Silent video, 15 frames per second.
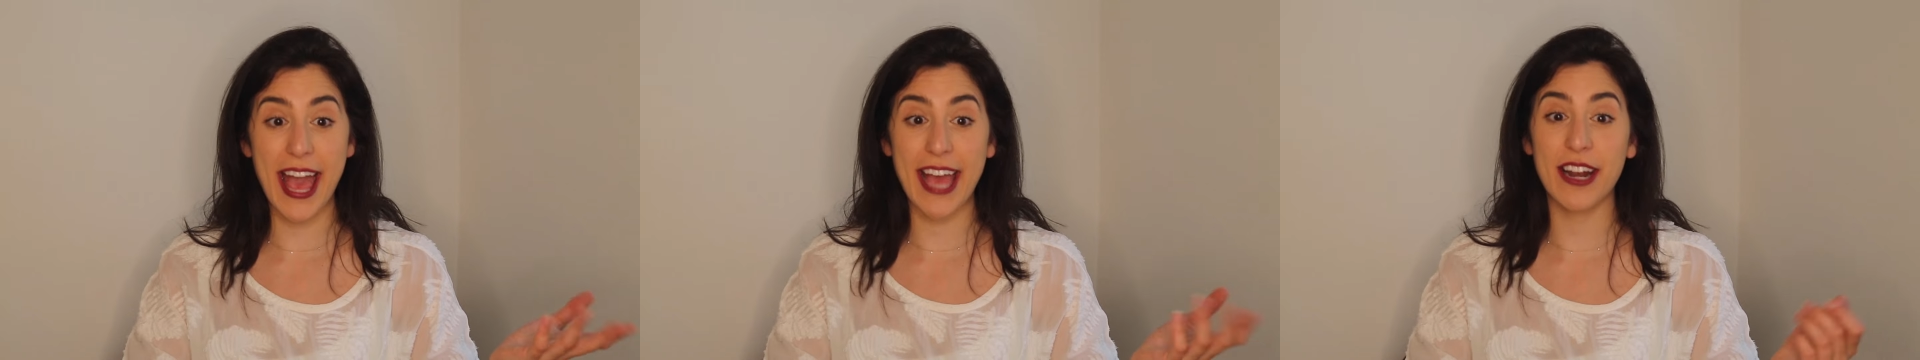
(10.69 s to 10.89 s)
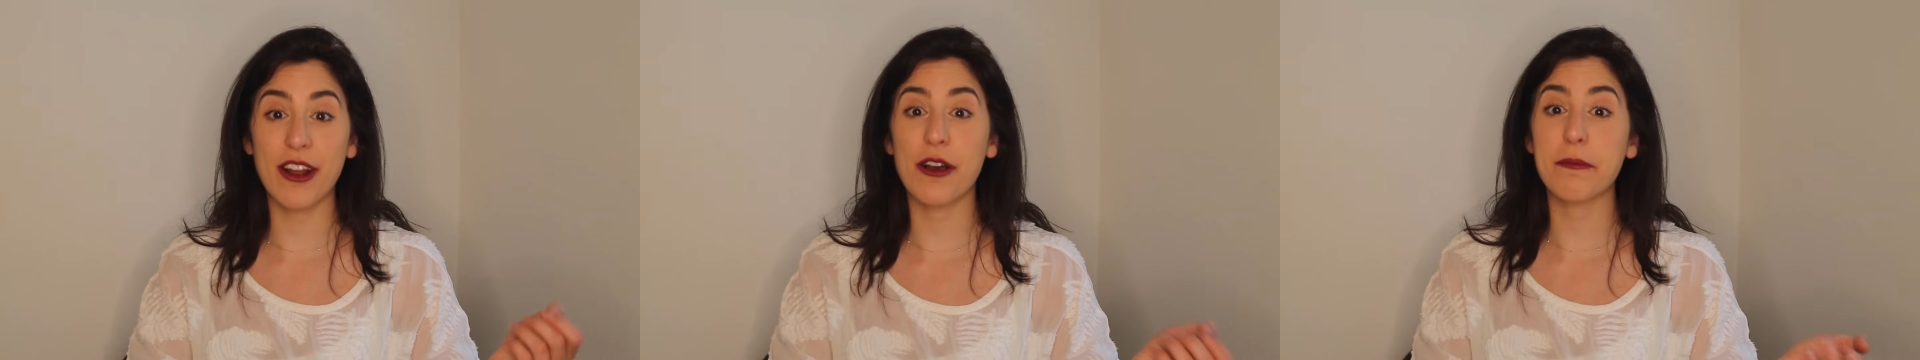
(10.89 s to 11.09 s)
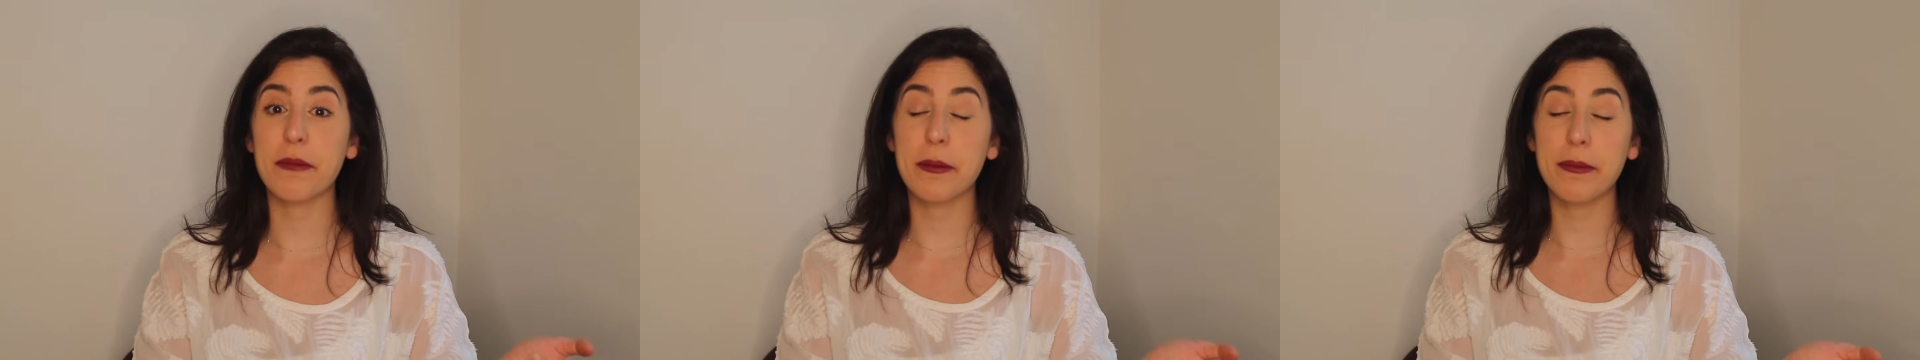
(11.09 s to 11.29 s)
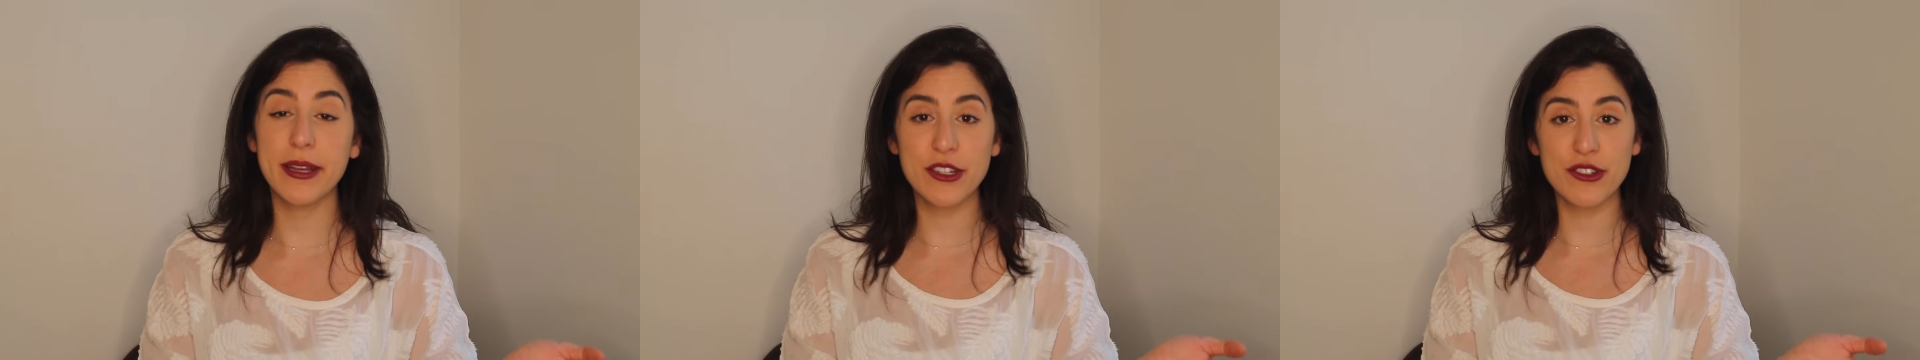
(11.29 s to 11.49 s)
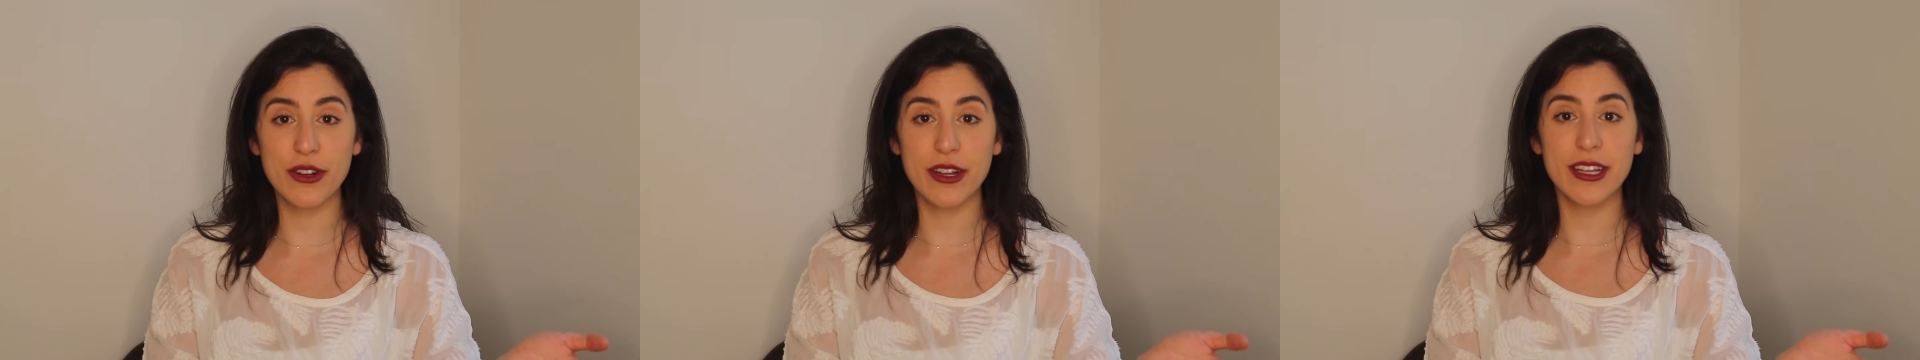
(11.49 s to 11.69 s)
And on my
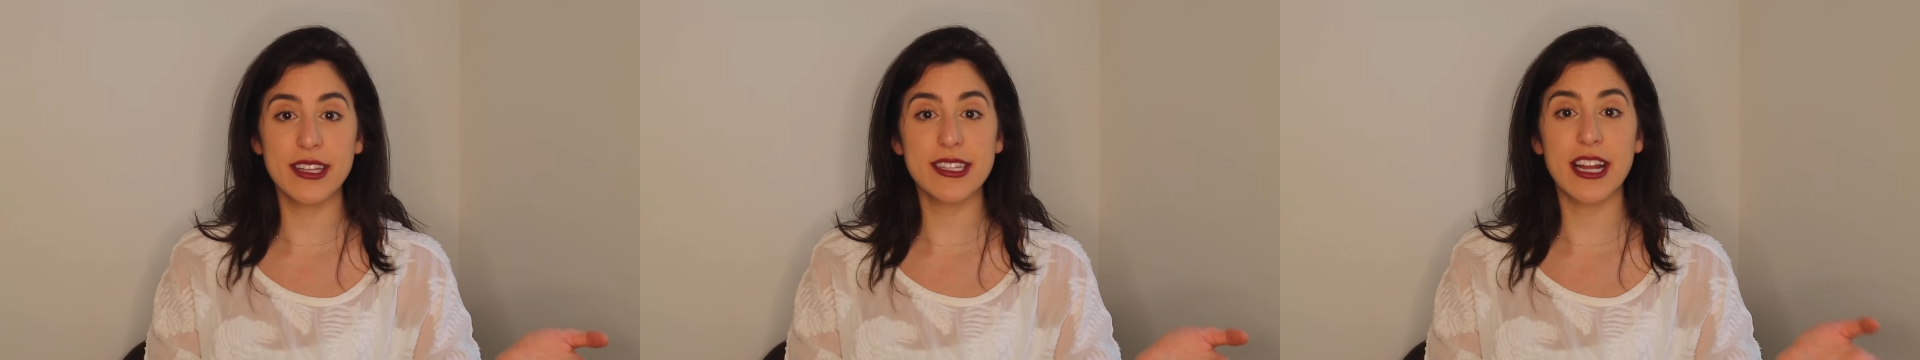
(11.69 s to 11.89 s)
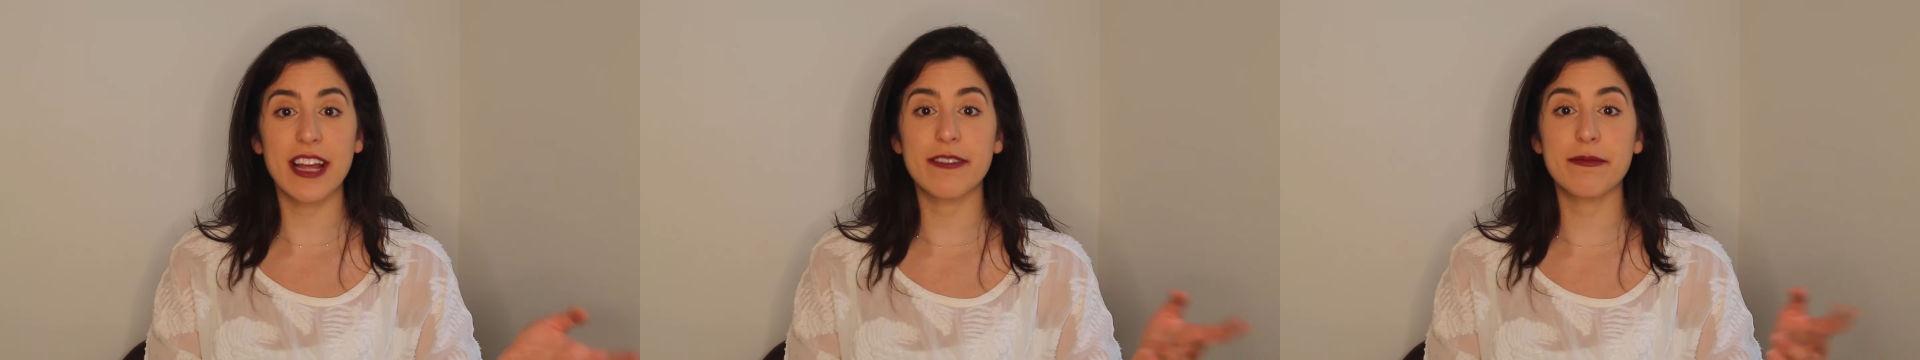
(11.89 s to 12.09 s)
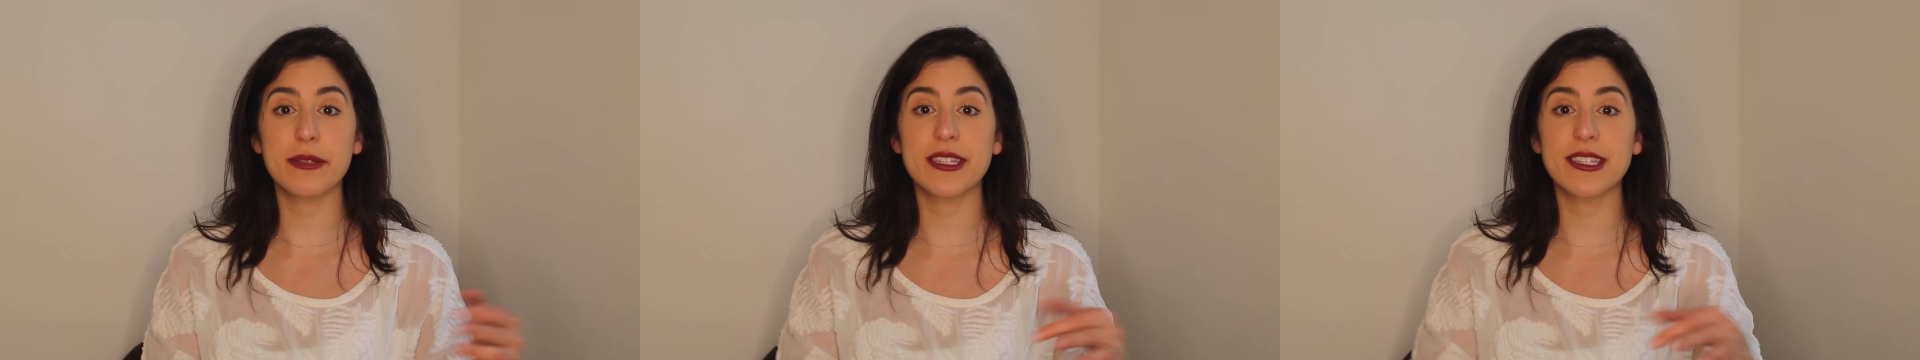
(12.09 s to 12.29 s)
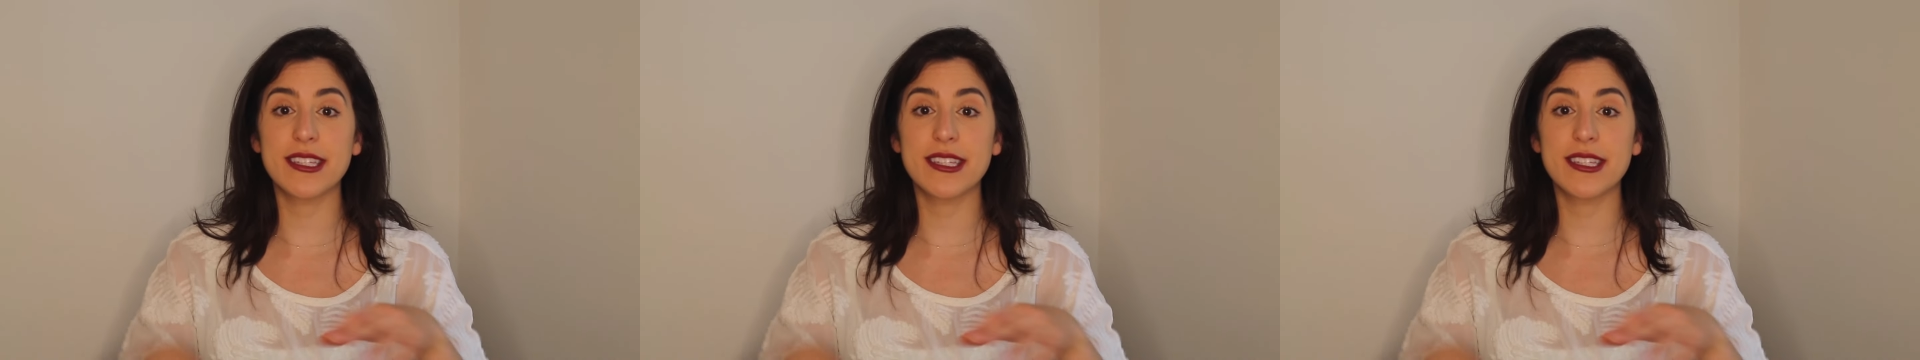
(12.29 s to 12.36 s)
Pinterest I've been